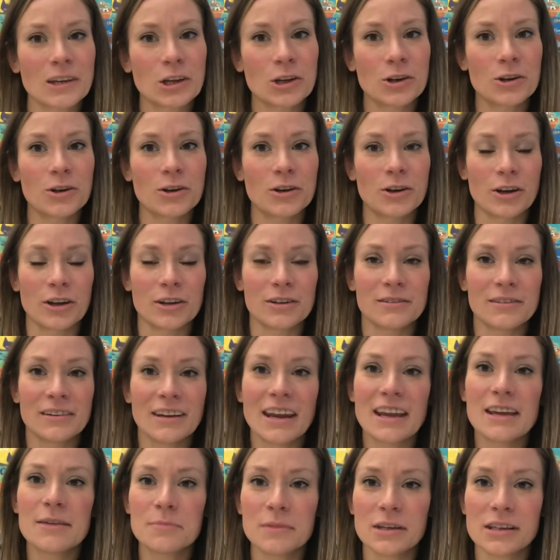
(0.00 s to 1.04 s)
Good,
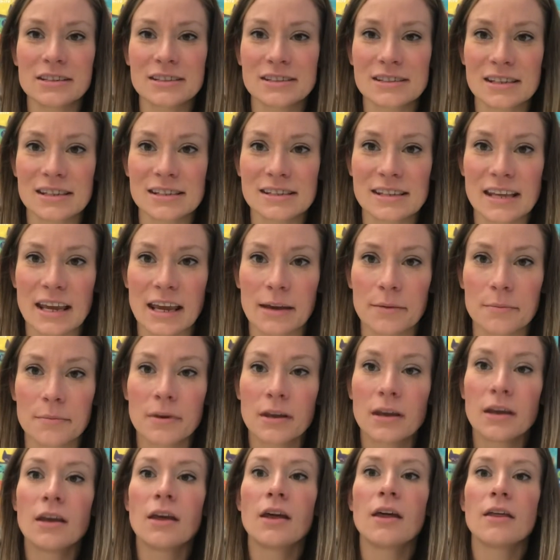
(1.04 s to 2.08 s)
it means the same.
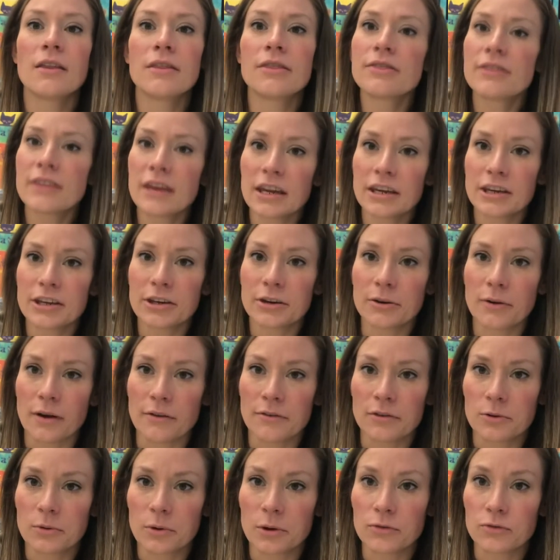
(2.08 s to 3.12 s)
Thank you
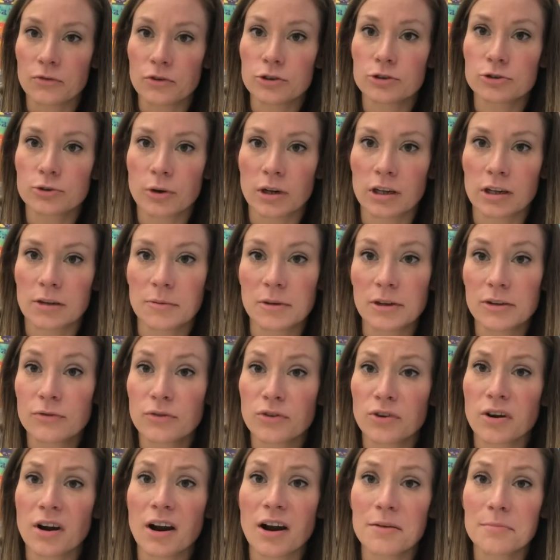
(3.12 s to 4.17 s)
everyone for joining me
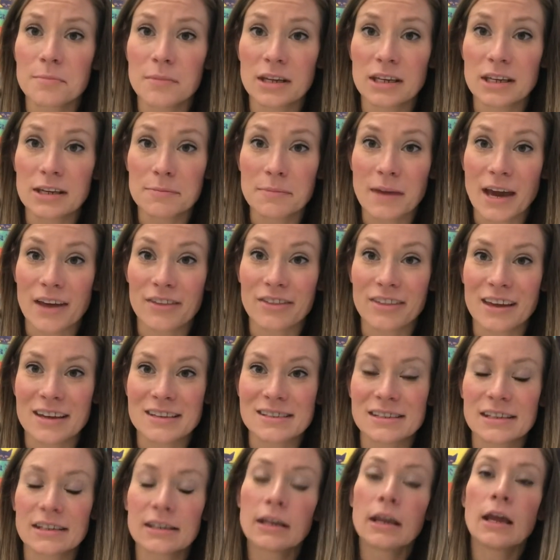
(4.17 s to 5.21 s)
for our mini math
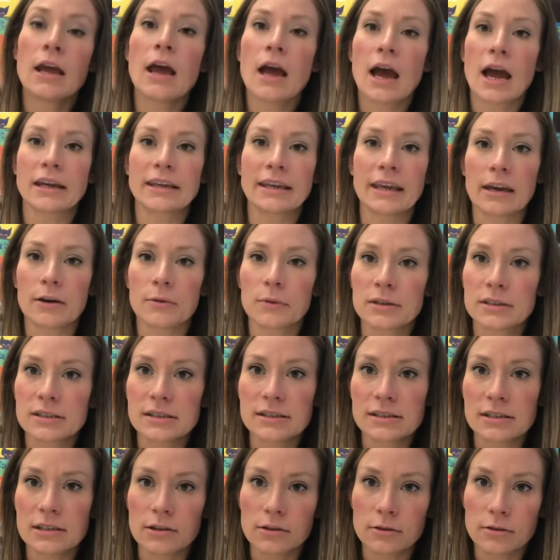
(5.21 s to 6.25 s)
lesson. I can't wait to
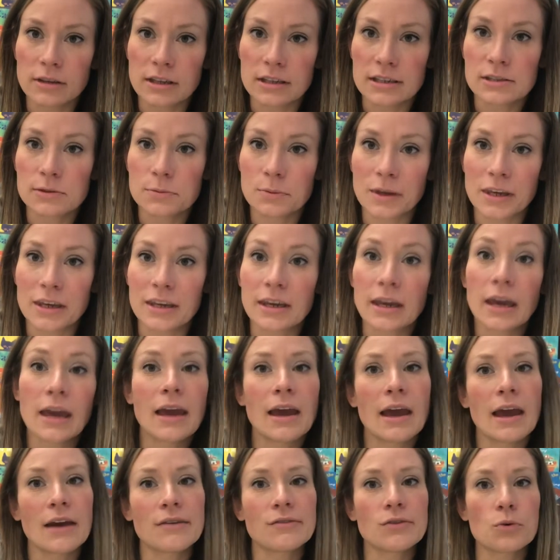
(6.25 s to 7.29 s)
see you this week.
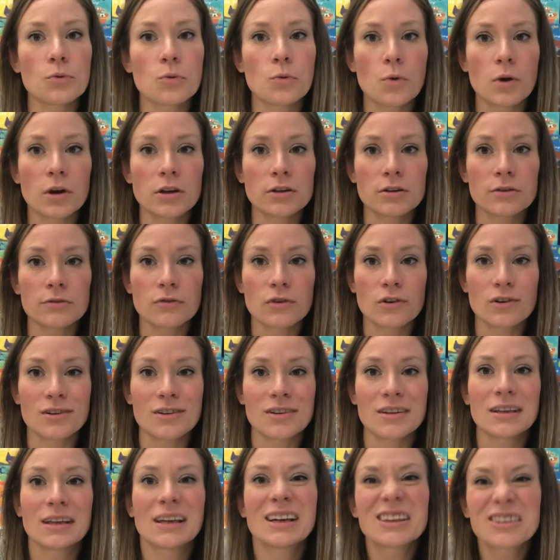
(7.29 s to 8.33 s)
Have a wonderful
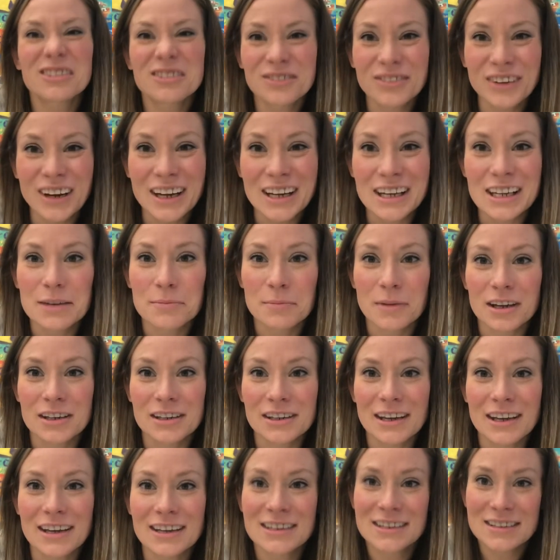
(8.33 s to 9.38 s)
rainy
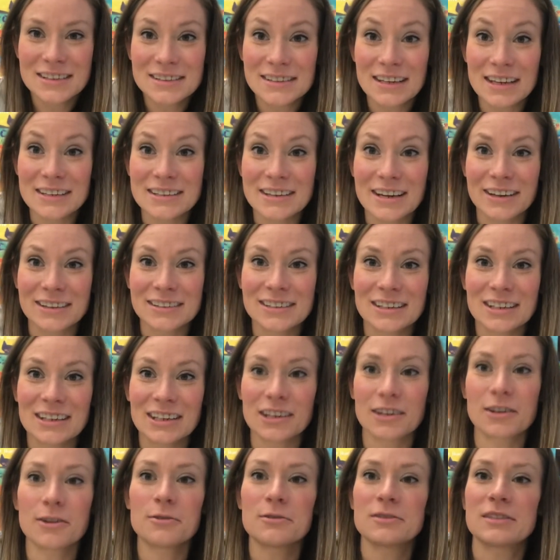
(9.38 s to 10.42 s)
Monday. Stay tucked in and
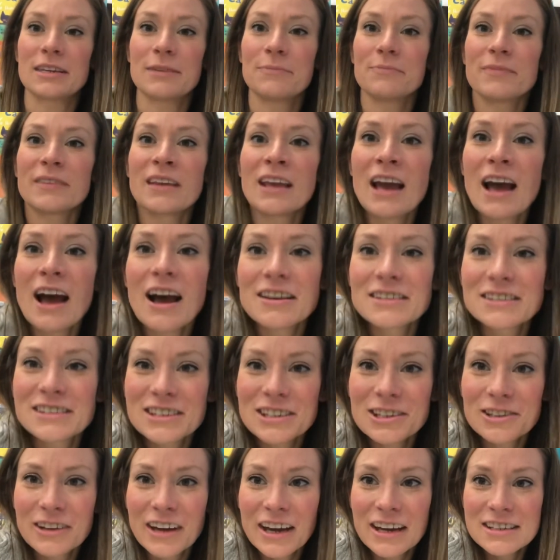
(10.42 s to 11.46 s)
cozy. I'll see
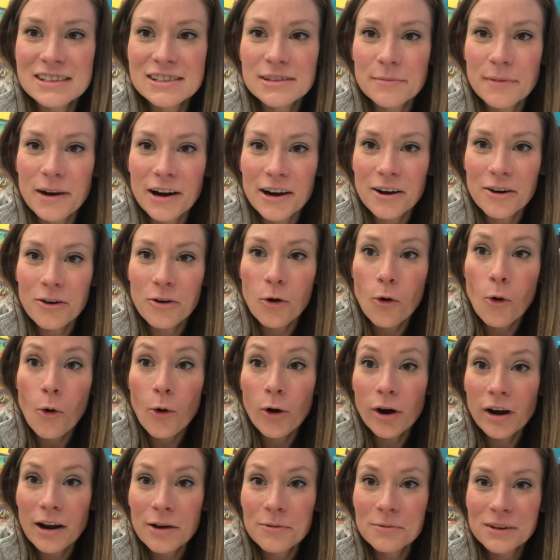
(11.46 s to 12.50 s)
you guys tomorrow or
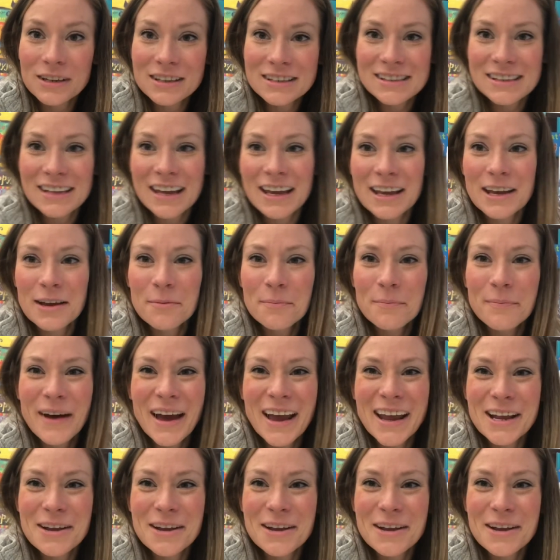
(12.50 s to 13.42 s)
on Wednesday. Bye.